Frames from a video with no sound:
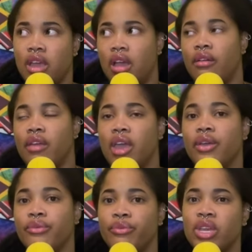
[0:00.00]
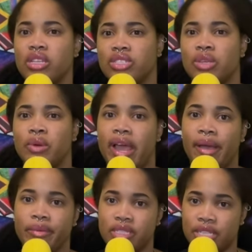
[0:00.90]
Okay, we can see what
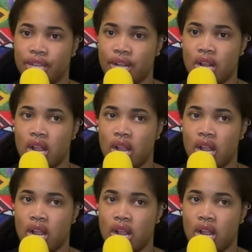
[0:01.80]
happens here.